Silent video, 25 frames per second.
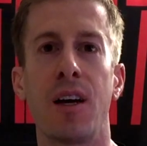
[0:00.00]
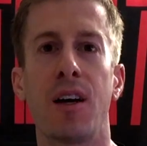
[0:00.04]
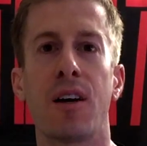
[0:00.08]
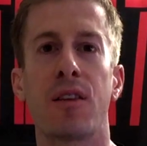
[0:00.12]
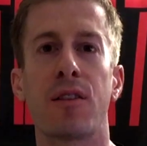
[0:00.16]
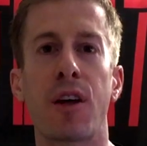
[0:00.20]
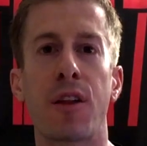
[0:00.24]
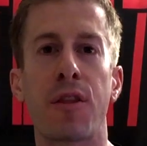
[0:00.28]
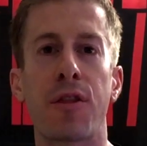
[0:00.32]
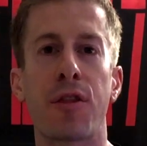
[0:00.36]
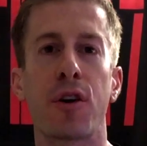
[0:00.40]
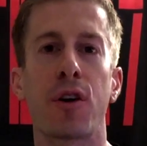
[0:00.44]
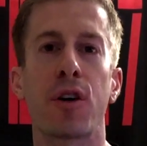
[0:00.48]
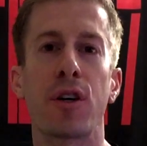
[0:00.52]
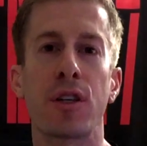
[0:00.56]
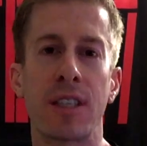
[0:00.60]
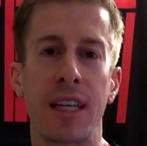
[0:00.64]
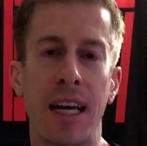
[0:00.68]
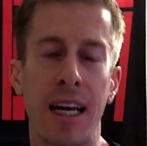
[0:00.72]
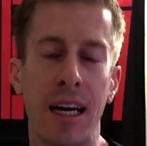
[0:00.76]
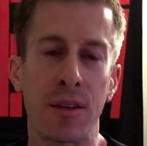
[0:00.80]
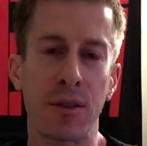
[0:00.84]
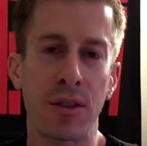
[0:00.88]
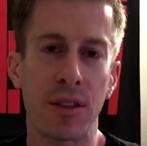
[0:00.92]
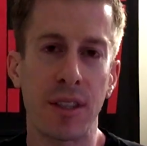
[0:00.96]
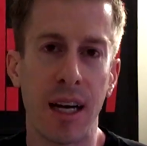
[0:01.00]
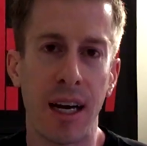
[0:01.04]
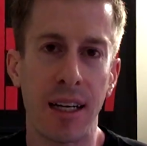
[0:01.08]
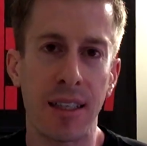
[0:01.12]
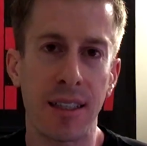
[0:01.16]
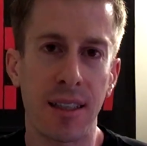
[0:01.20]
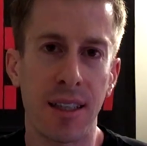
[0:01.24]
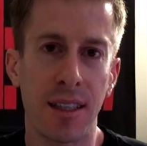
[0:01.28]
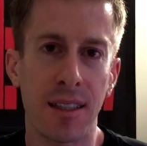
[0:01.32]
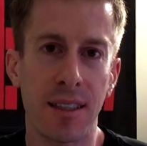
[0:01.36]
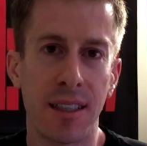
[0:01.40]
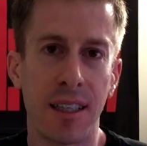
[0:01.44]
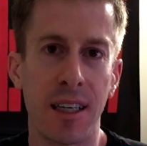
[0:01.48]
The third downside to
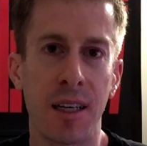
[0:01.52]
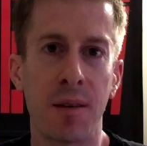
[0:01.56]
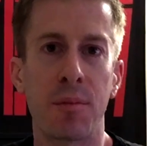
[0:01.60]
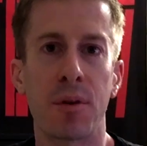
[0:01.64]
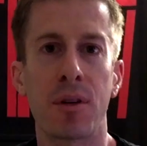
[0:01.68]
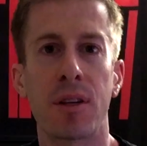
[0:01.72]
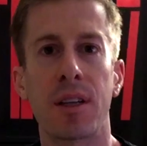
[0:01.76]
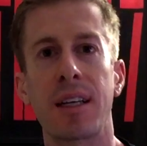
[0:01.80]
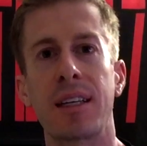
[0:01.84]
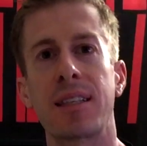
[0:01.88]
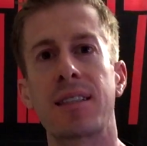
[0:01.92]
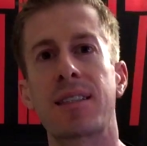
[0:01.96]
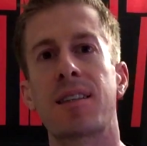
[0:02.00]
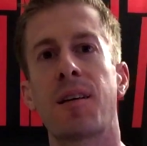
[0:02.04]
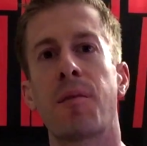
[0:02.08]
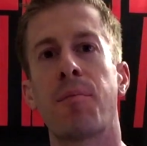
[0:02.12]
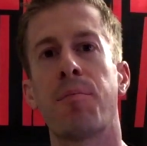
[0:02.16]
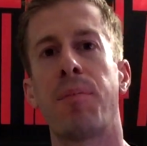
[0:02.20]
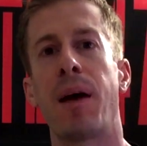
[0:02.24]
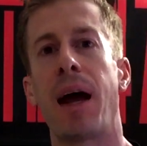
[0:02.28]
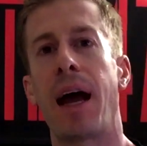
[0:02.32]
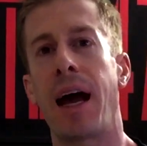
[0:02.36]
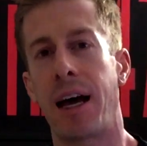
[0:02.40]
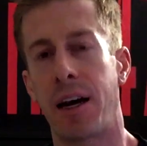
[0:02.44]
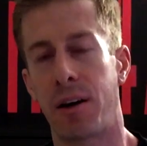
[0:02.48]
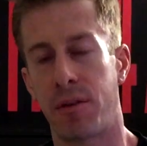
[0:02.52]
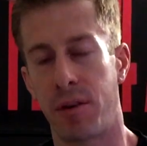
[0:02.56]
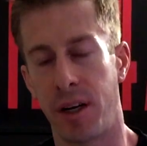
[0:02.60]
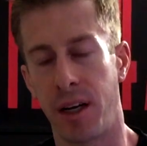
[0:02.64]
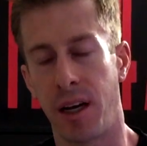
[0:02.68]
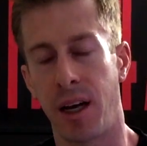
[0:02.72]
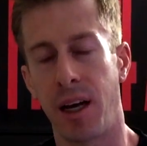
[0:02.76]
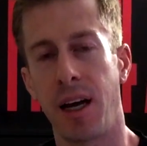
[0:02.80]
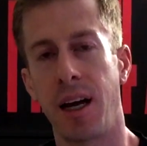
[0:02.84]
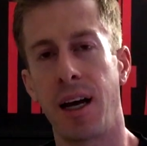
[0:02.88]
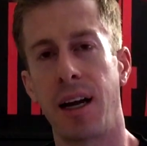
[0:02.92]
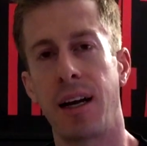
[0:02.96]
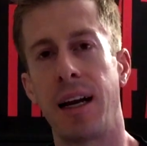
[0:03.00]
this gimbal is the battery.
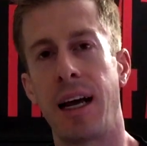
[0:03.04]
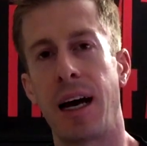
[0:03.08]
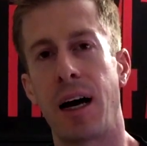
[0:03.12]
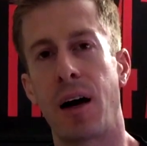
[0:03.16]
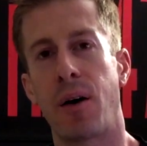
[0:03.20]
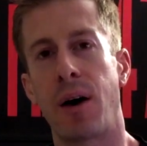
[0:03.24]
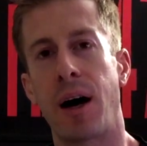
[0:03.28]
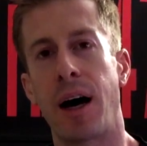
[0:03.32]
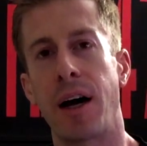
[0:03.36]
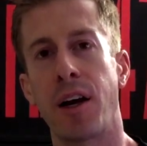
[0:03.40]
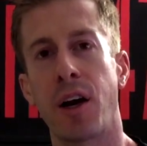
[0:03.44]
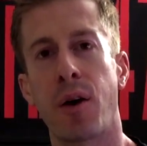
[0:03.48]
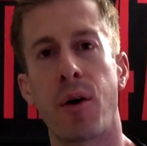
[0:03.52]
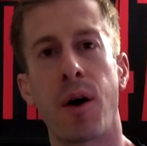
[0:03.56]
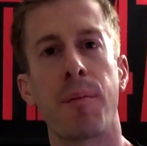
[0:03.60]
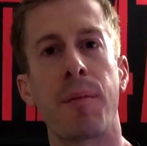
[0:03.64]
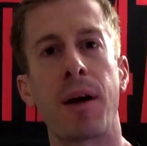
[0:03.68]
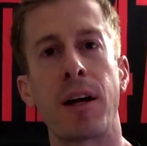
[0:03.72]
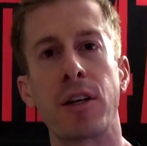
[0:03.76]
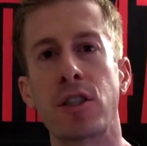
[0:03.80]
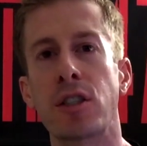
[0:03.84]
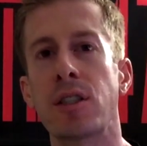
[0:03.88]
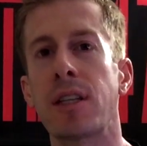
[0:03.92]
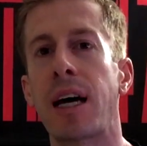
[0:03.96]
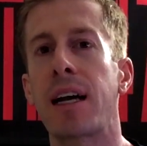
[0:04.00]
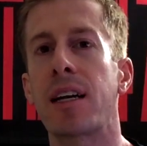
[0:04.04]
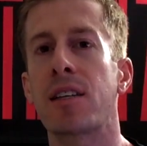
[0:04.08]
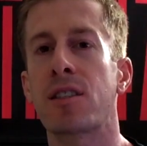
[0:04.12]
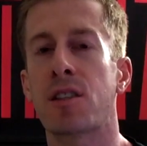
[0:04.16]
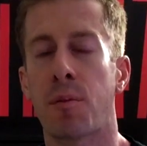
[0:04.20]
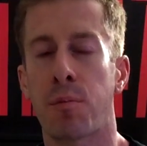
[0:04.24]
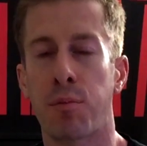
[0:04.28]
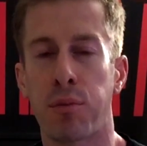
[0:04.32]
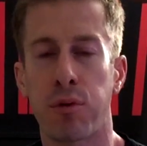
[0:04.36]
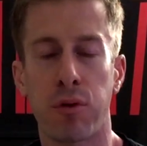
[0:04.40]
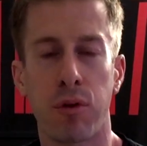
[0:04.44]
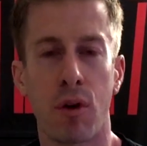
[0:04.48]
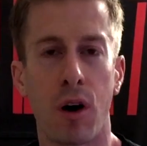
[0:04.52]
Now, I know I mentioned that as a
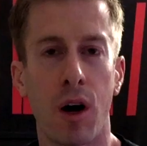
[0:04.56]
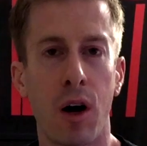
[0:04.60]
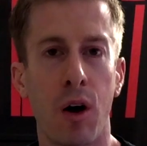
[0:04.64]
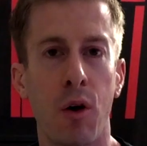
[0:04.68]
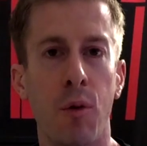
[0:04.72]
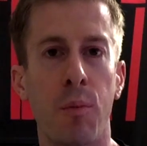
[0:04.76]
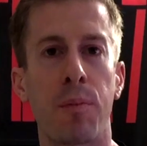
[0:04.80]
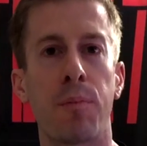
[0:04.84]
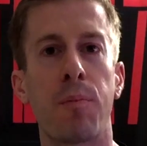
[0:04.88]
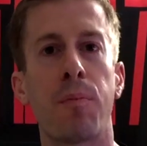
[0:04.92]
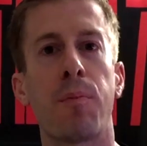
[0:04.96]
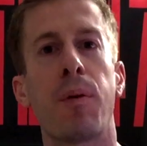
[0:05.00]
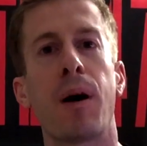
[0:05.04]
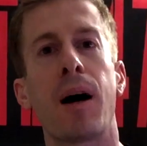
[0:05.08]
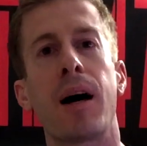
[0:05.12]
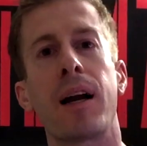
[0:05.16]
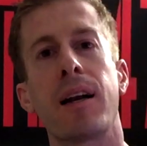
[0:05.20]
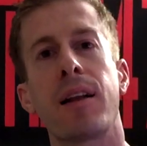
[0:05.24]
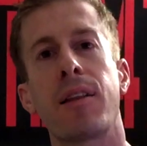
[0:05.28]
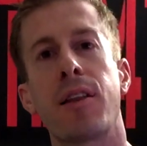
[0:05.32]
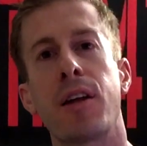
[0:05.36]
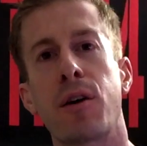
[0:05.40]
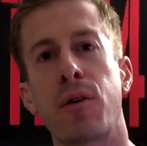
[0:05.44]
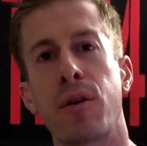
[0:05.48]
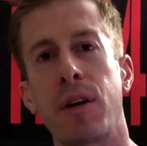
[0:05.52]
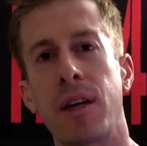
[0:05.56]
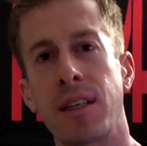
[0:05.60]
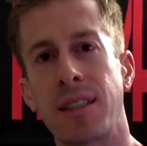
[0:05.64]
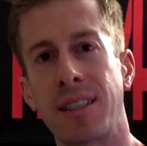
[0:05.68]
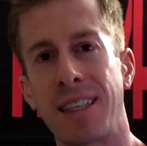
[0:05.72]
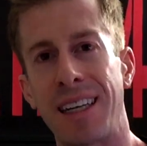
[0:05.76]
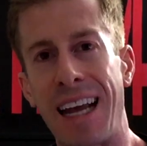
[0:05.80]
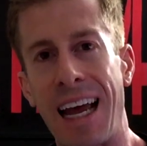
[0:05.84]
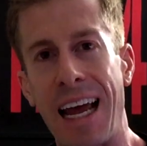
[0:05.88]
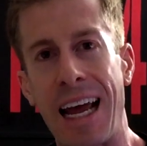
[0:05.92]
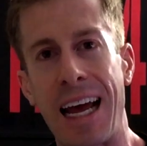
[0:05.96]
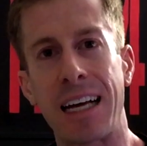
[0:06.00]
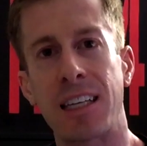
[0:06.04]
pro, but there is
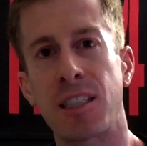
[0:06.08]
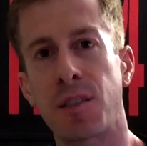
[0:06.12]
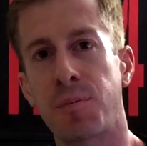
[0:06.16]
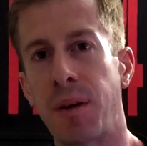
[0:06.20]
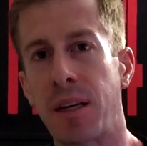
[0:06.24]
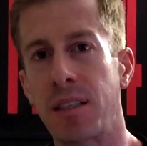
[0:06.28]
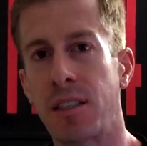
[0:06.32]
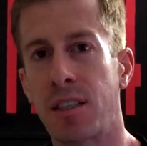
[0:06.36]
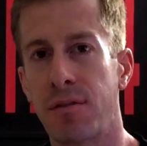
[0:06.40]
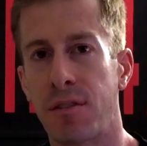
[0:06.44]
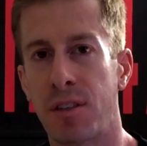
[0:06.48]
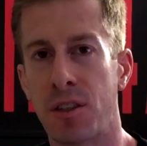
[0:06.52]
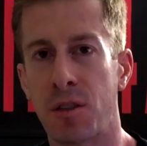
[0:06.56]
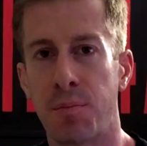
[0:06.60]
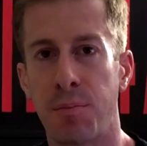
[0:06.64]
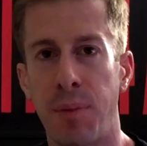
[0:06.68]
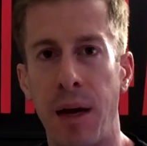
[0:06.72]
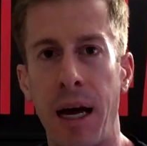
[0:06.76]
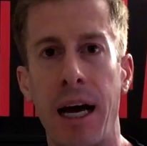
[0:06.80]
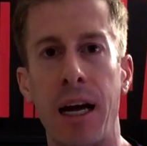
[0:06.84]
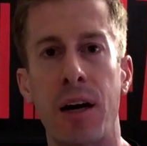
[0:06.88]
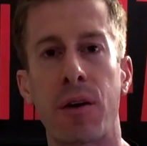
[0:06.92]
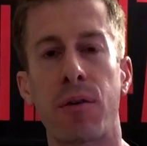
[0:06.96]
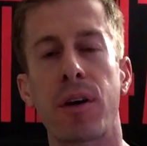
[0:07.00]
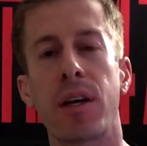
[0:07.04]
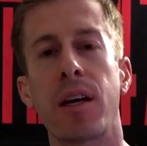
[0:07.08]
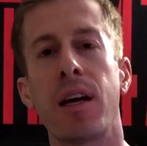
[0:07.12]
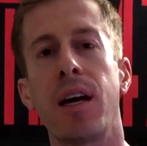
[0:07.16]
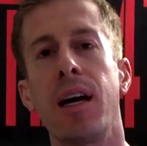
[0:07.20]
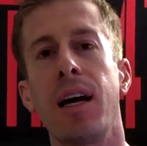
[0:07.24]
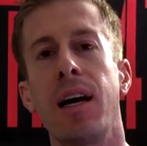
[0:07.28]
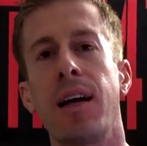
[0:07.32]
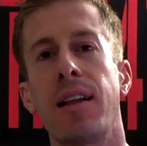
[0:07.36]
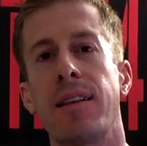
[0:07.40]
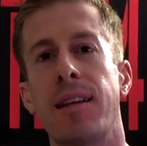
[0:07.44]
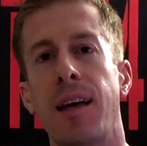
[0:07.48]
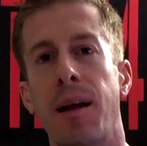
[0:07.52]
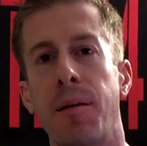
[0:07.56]
an aspect of this battery
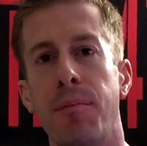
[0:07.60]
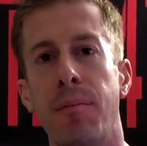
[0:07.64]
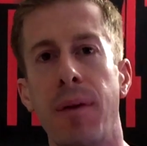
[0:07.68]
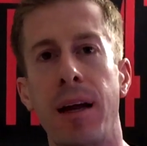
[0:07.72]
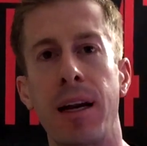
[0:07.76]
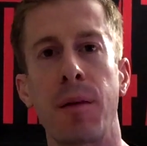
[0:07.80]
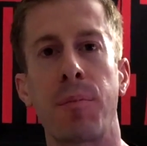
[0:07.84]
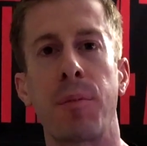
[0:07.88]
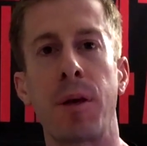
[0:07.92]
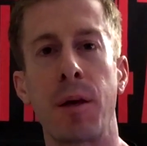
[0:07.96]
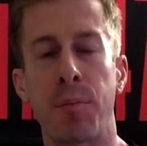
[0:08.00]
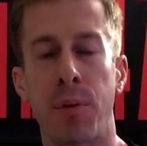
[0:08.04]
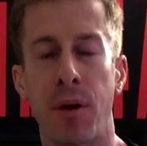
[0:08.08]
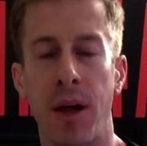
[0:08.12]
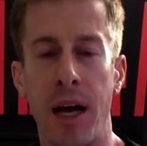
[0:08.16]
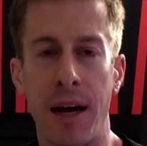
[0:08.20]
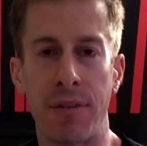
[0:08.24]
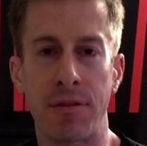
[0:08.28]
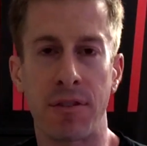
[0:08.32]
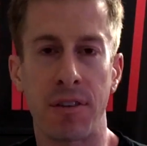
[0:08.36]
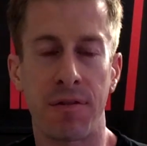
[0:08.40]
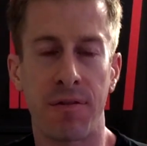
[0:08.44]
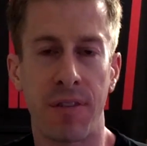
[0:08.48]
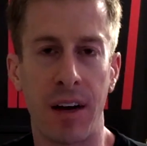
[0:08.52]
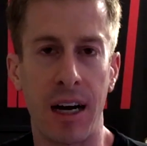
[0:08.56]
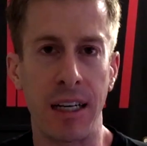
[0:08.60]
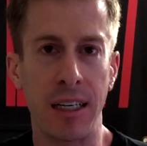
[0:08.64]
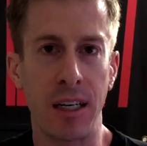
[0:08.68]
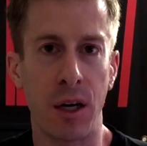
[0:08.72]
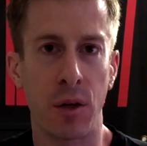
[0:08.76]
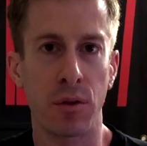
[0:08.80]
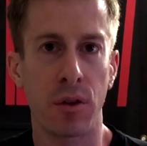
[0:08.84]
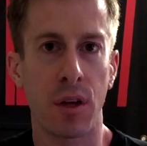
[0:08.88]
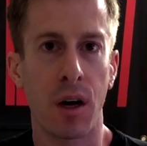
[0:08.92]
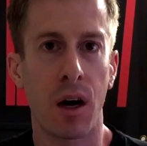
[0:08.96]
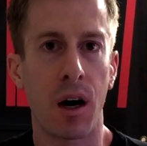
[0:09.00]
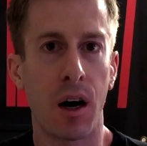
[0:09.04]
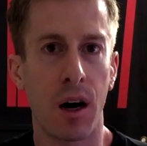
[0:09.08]
that many people have to find
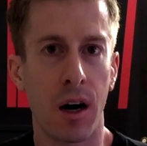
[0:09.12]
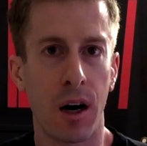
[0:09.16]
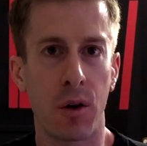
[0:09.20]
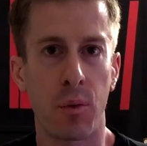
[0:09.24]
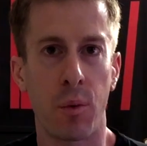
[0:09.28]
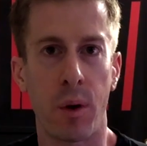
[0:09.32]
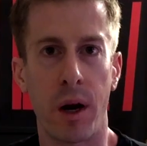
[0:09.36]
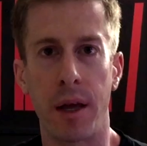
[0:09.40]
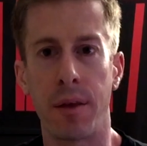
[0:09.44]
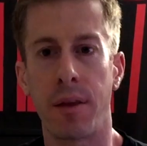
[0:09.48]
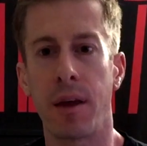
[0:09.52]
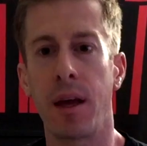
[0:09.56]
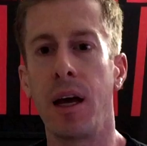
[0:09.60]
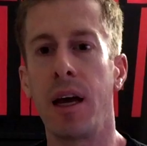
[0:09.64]
out the hard way.